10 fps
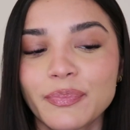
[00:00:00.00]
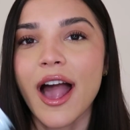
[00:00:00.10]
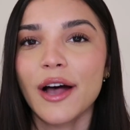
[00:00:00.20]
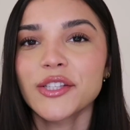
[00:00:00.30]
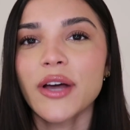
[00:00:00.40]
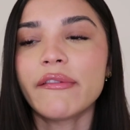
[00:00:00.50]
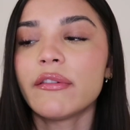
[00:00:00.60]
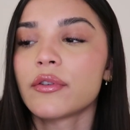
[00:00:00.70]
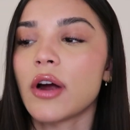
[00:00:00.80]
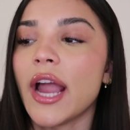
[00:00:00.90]
I also have
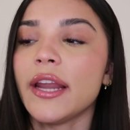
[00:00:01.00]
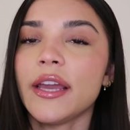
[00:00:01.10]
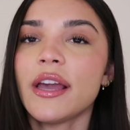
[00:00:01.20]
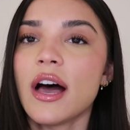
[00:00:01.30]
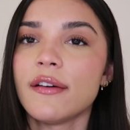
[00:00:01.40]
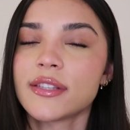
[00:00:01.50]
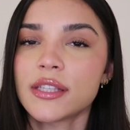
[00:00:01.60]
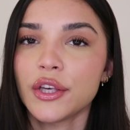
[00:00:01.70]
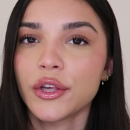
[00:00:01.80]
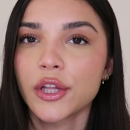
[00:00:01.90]
a variety of
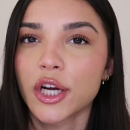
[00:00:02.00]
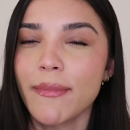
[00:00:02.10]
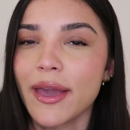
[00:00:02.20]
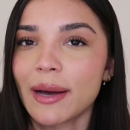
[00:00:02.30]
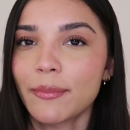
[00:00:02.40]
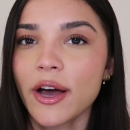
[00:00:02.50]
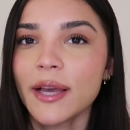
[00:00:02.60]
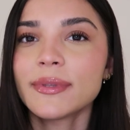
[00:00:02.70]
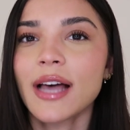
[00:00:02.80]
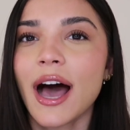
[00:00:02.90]
singular makeup
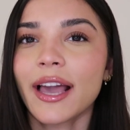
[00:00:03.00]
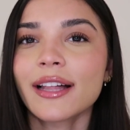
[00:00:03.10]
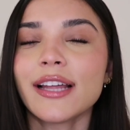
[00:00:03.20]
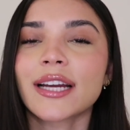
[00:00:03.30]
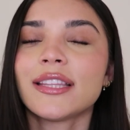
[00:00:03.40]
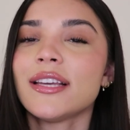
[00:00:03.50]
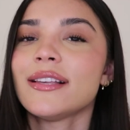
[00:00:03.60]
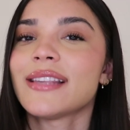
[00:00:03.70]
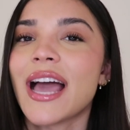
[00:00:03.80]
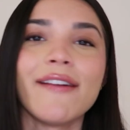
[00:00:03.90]
wipes. I collect
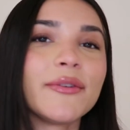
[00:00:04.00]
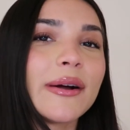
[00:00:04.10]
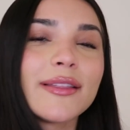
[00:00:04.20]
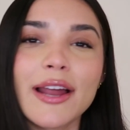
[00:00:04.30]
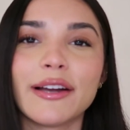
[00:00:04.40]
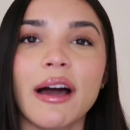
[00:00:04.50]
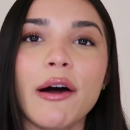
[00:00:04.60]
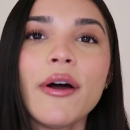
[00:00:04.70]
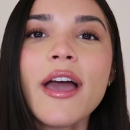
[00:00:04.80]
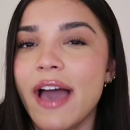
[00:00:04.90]
these everywhere that I go.